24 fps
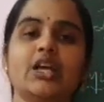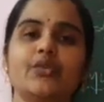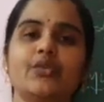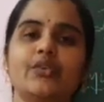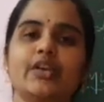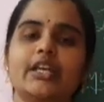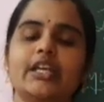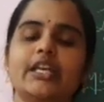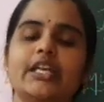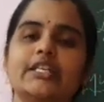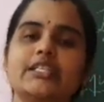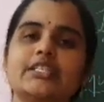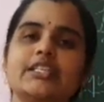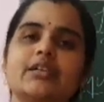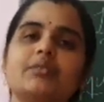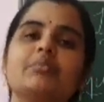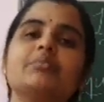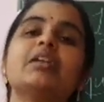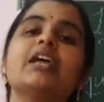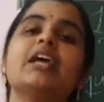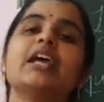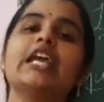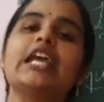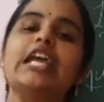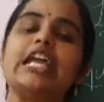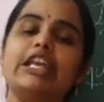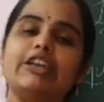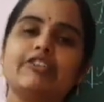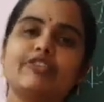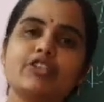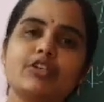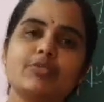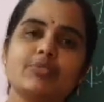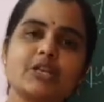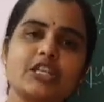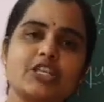We need some
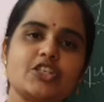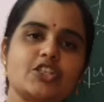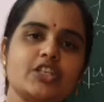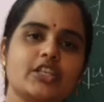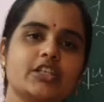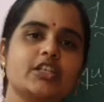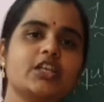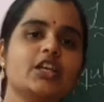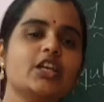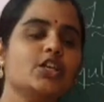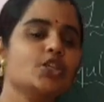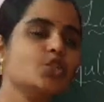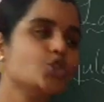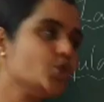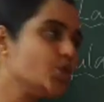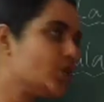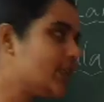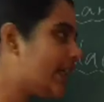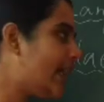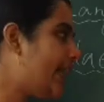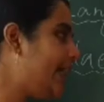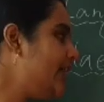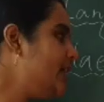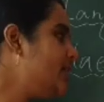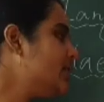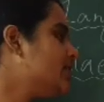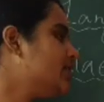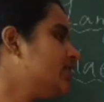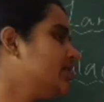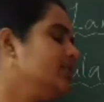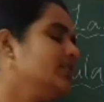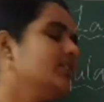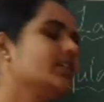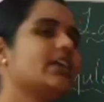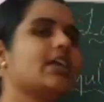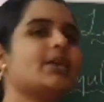information to
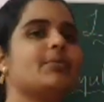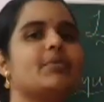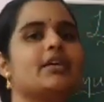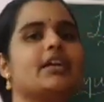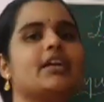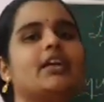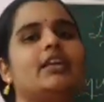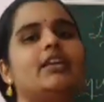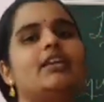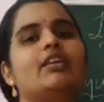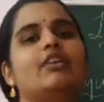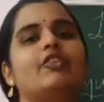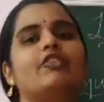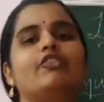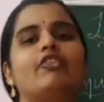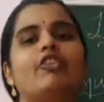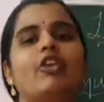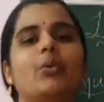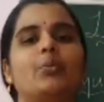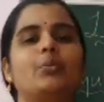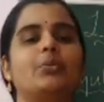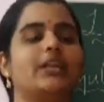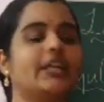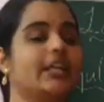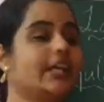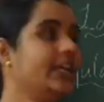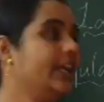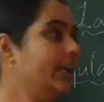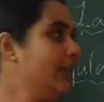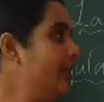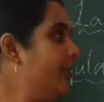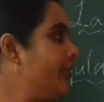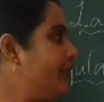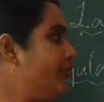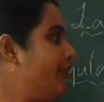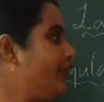write the chemical
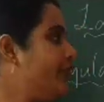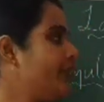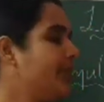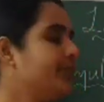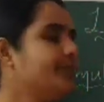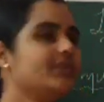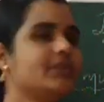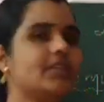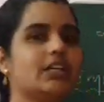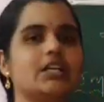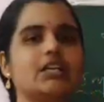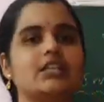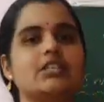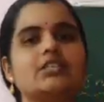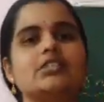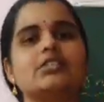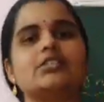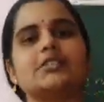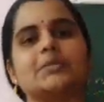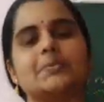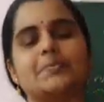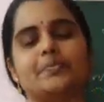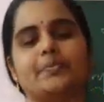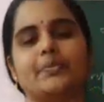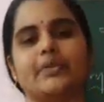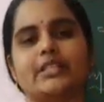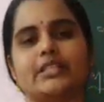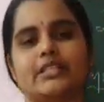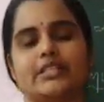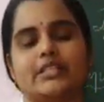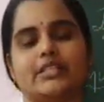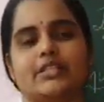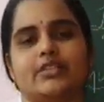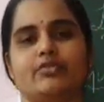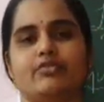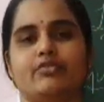formulae from the
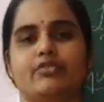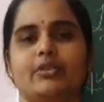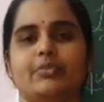symbols.